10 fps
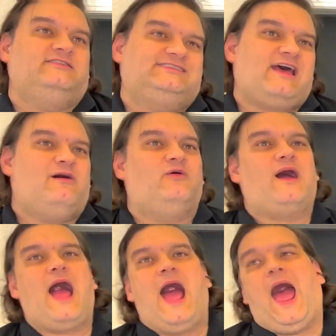
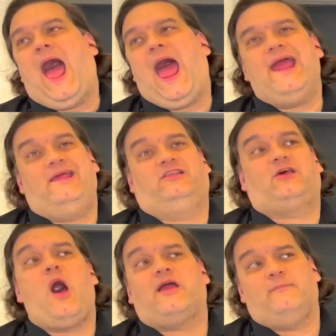So I
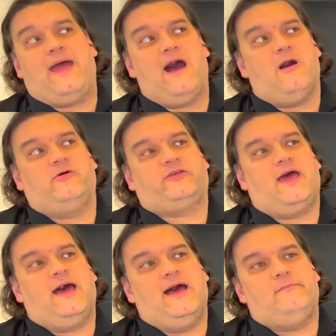talk about,
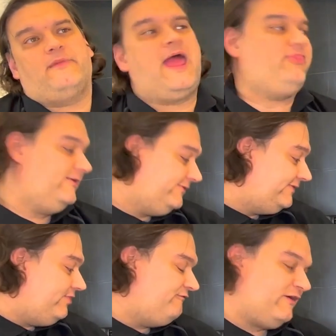and this
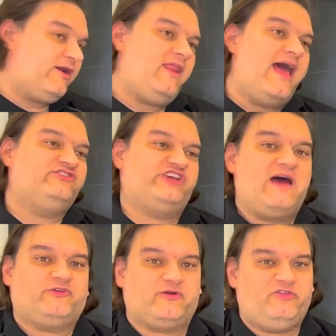is in the very last
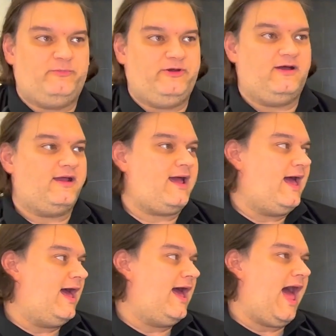chapter of the book,
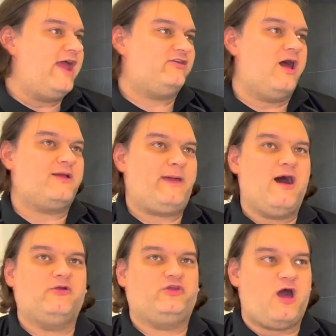I talk
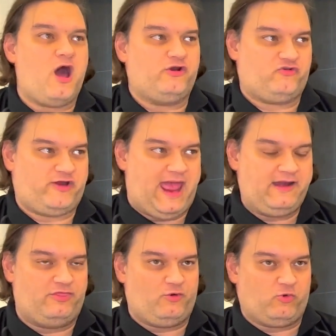about God
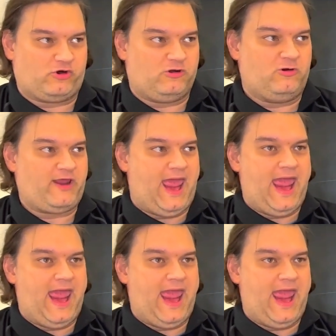creating the world.